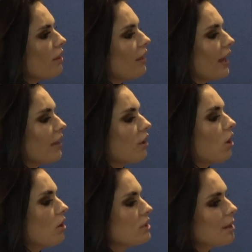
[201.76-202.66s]
like the
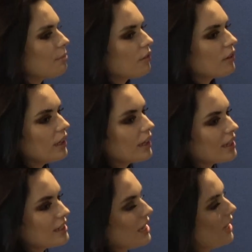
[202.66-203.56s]
concept of it, you
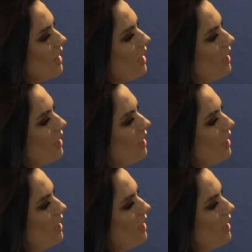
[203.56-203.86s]
can take it